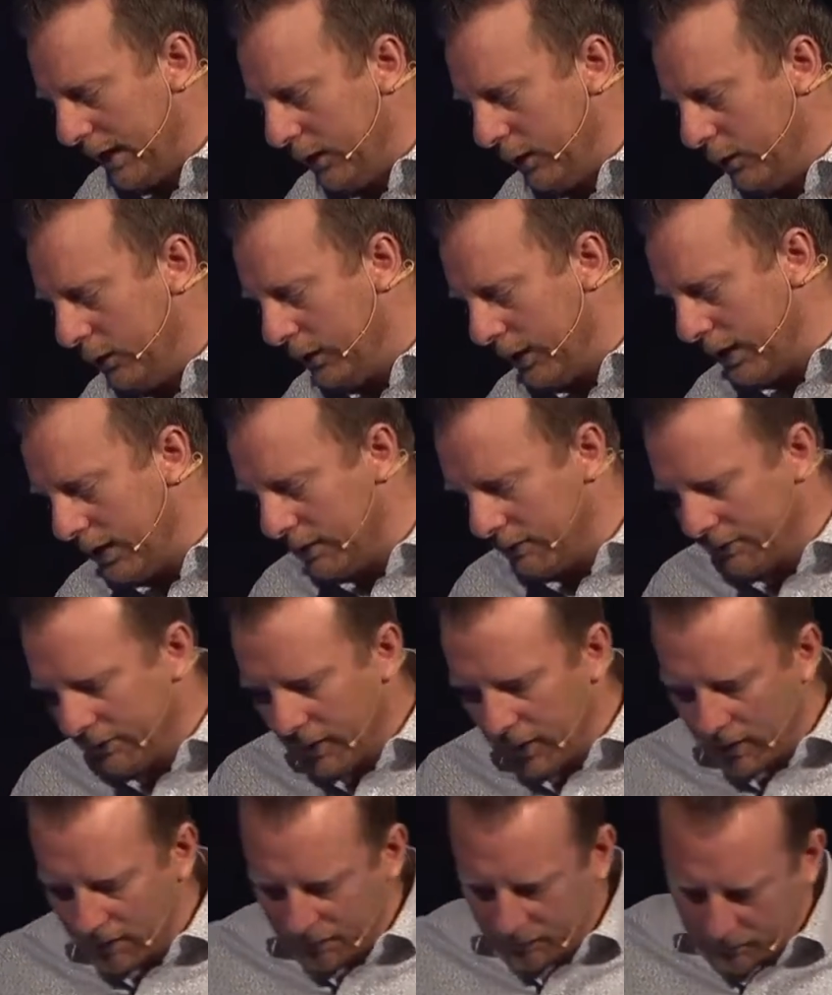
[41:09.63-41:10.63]
you that,
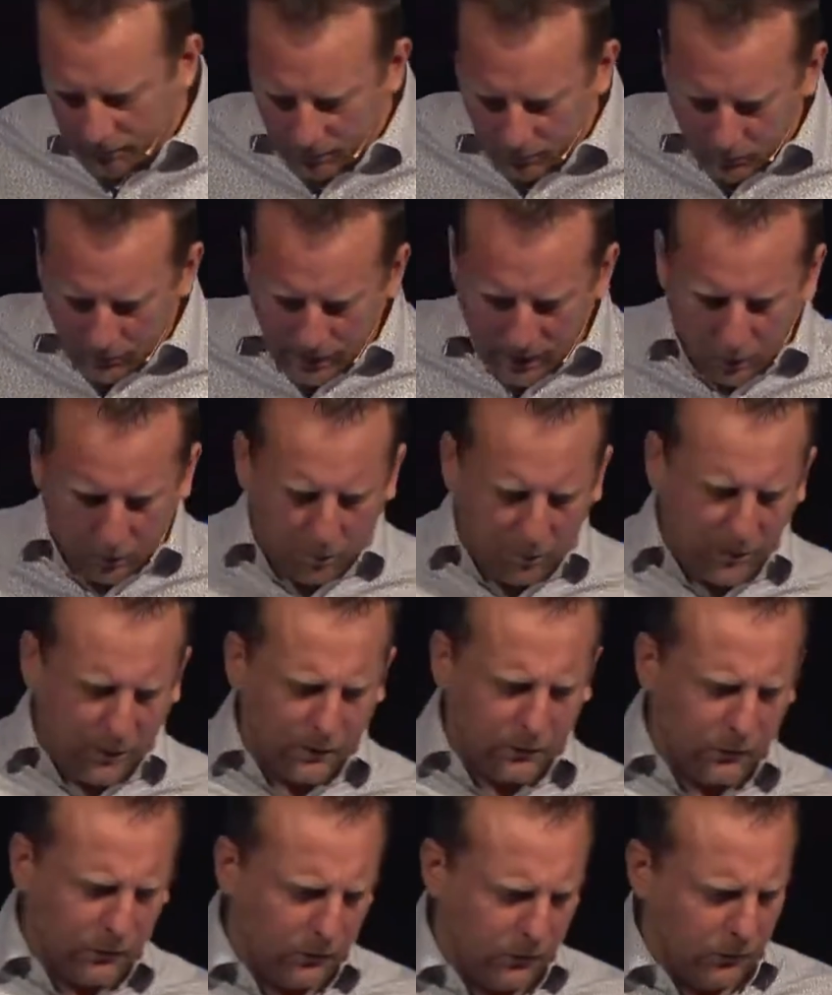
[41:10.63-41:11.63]
Father, you help
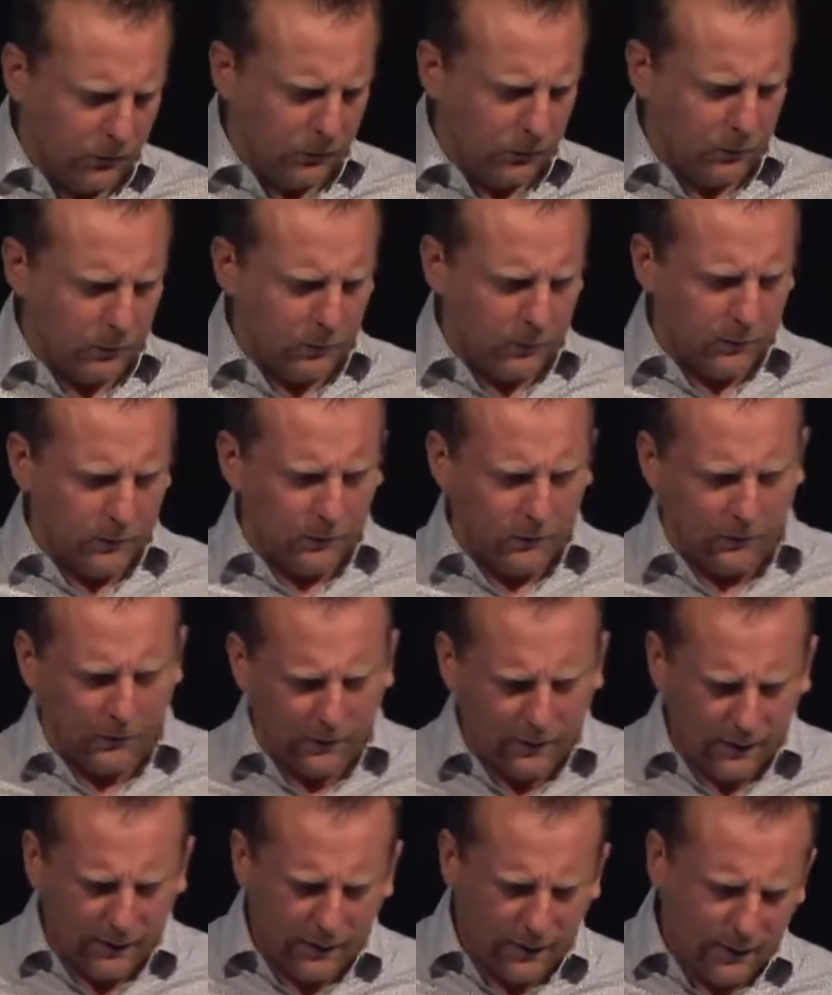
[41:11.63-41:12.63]
us to
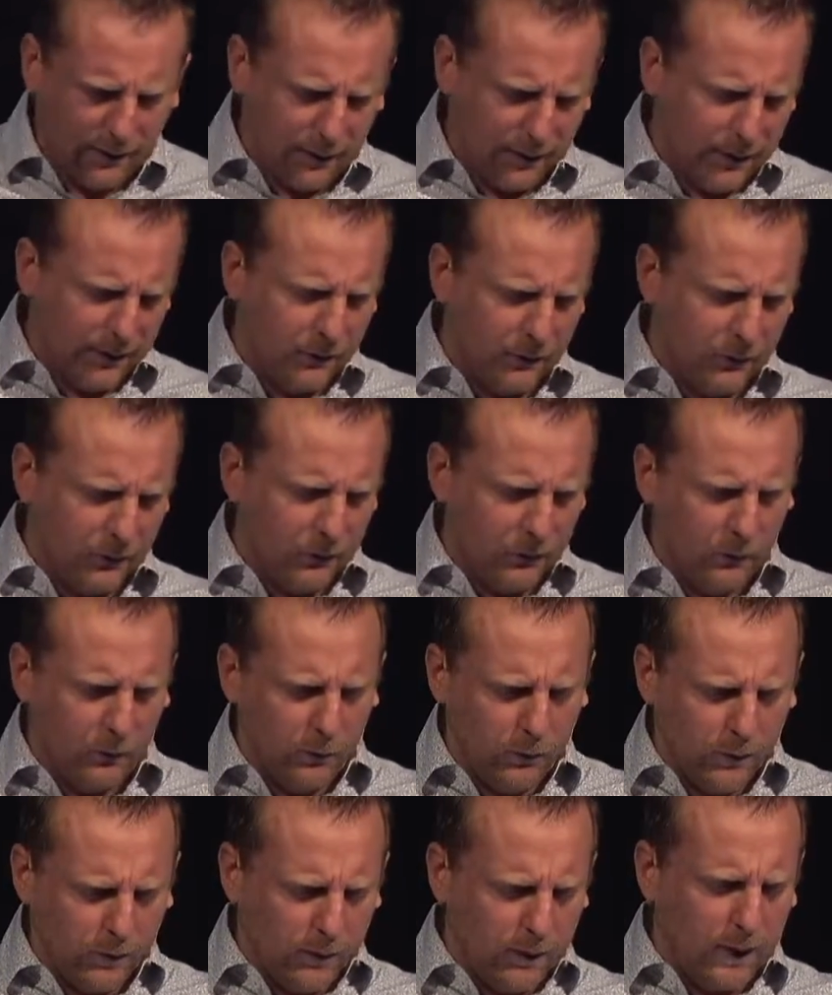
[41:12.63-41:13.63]
see
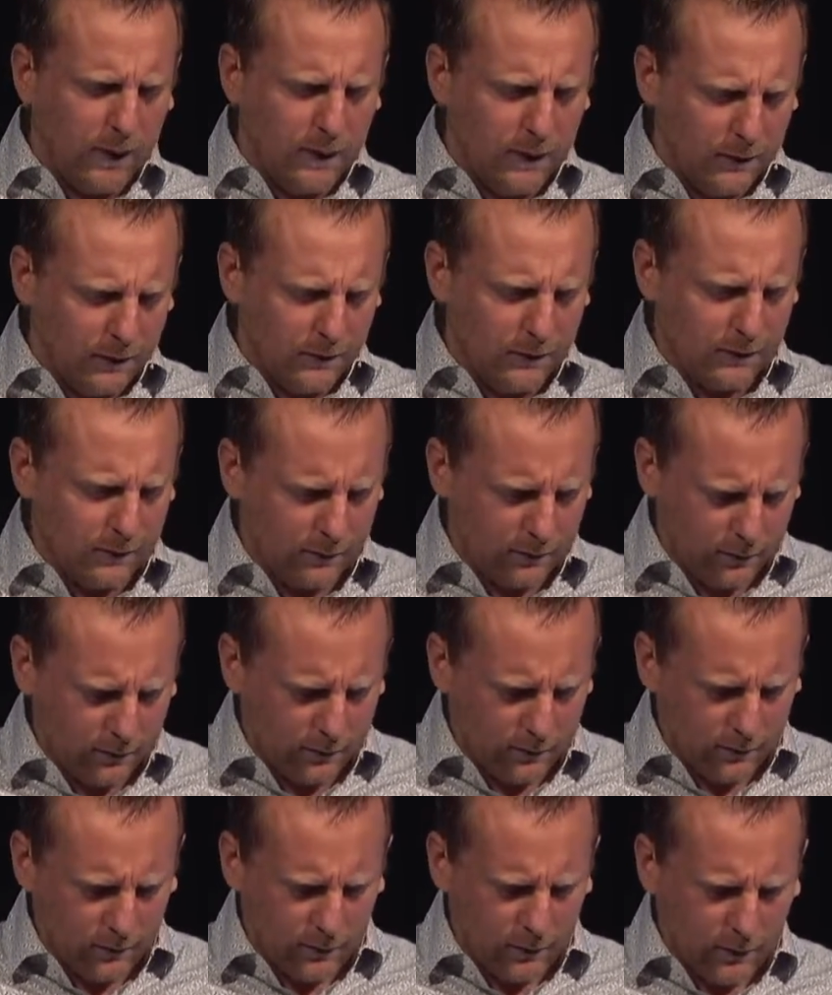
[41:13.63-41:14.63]
into the night.
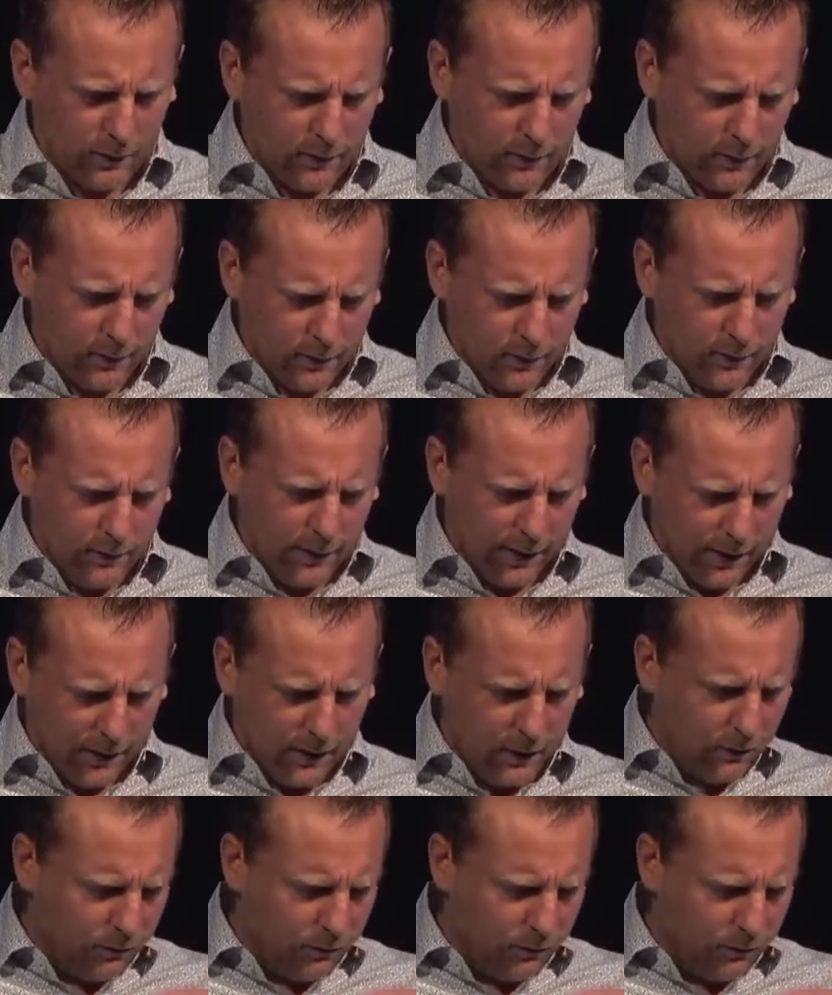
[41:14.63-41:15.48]
Thank you,